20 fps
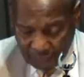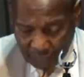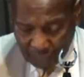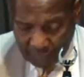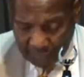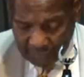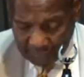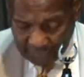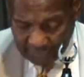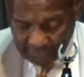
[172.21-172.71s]

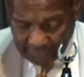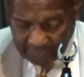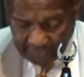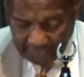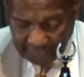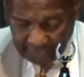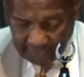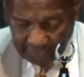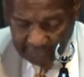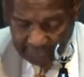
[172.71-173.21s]
to us
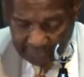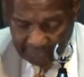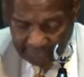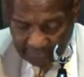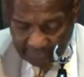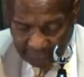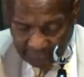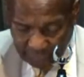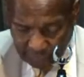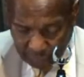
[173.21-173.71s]

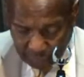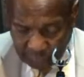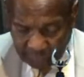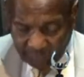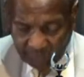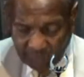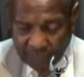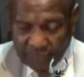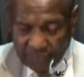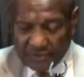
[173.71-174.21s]
in this
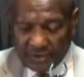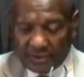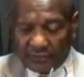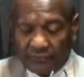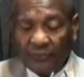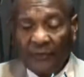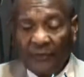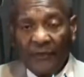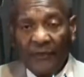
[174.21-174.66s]
21st century.